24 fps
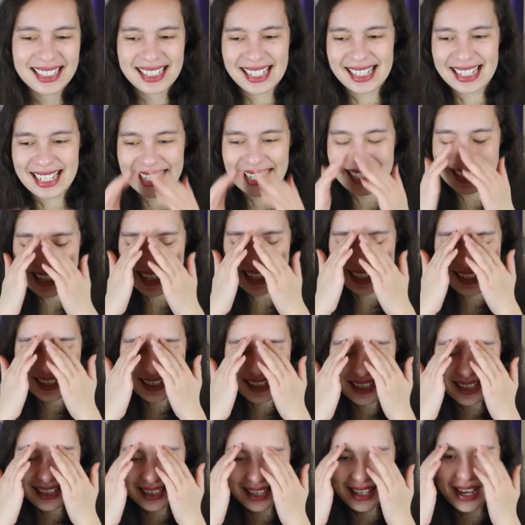Like, I
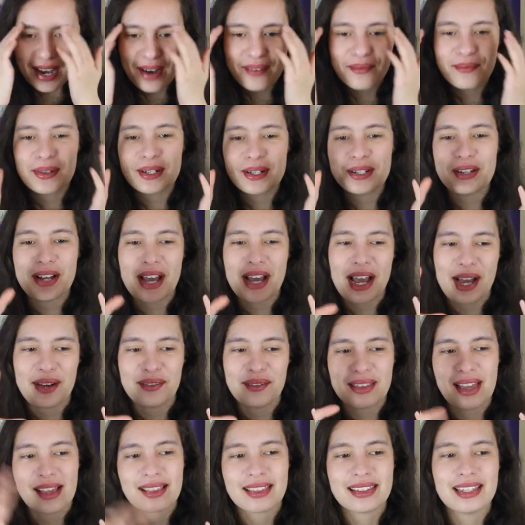just love when you
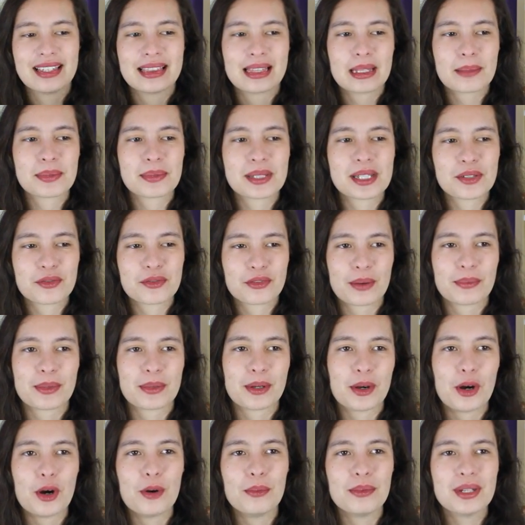have like the ellipses from the
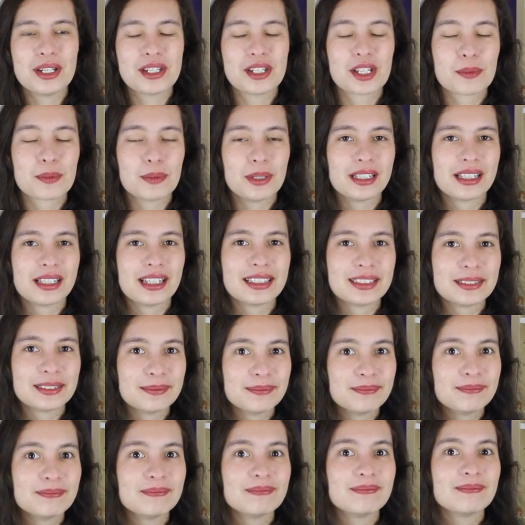homies just being like,
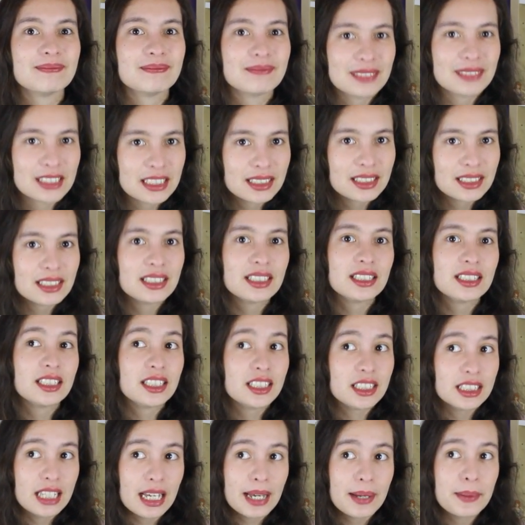
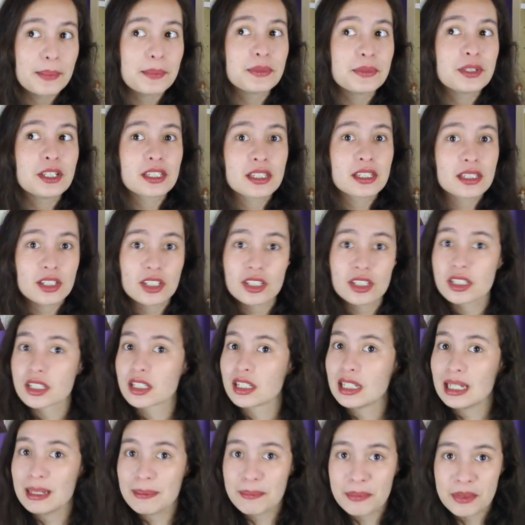yeah, just
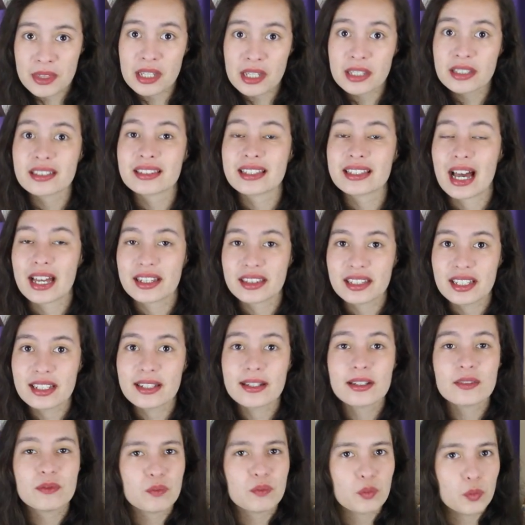keep thinking
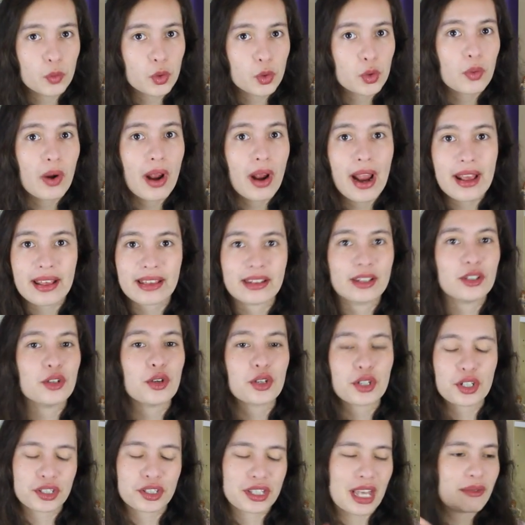that, great, and then
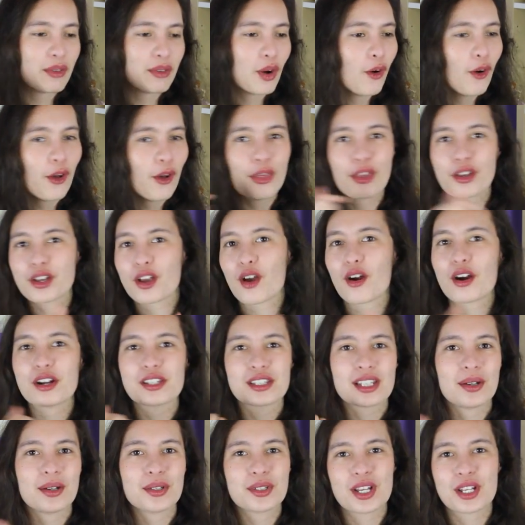you just have all the
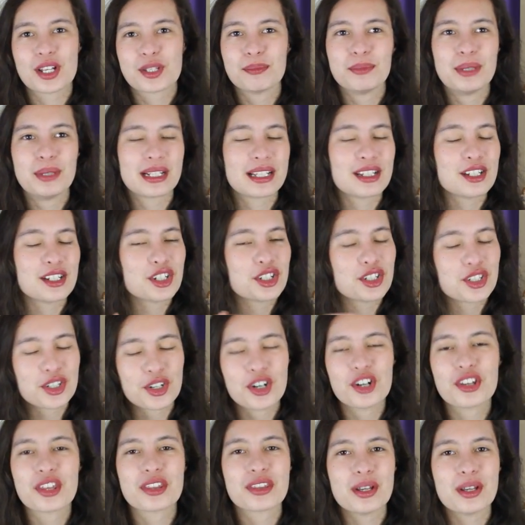guards out just making
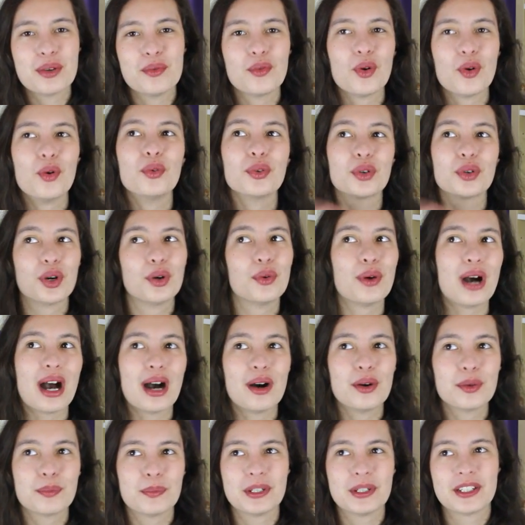sure that they won't go
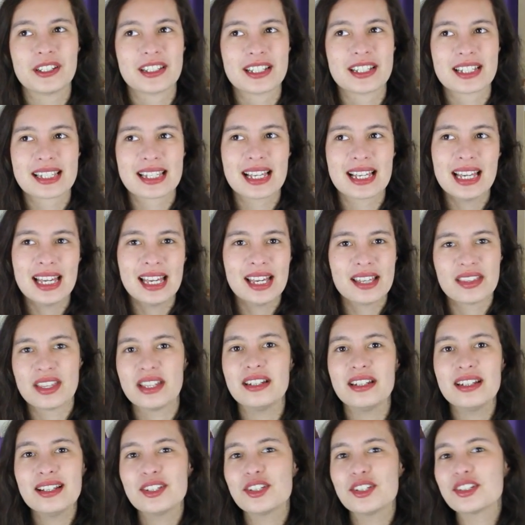out because
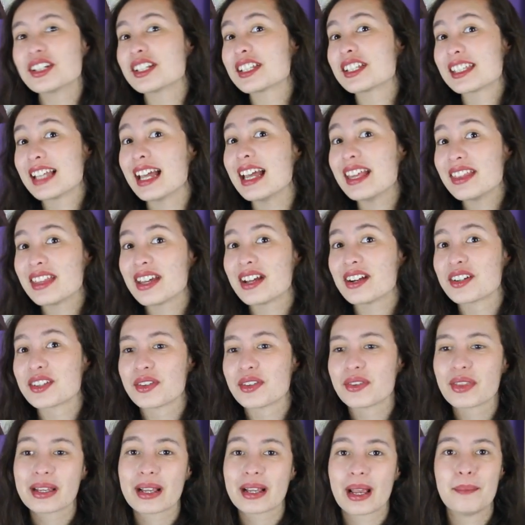they need to just stay there
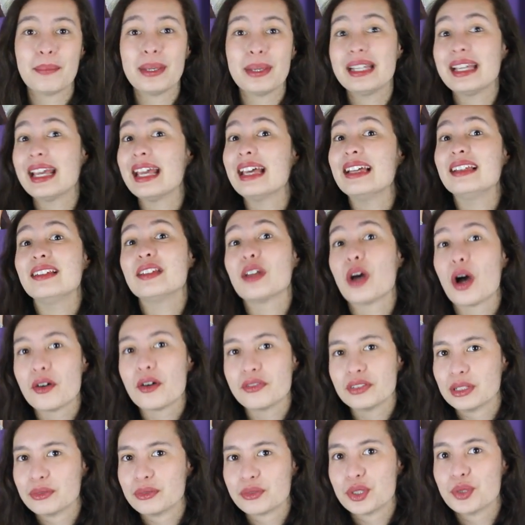so they can be killed
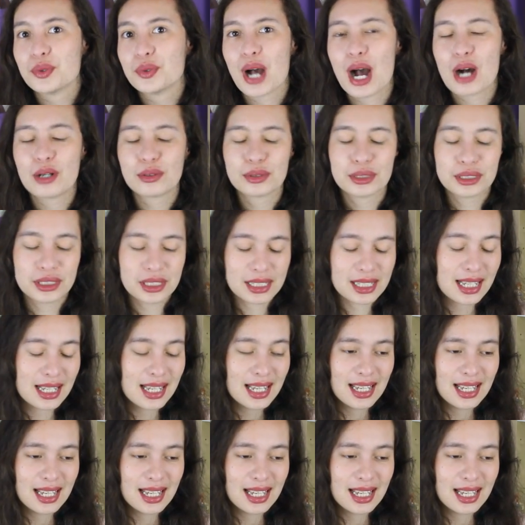off in a few hours.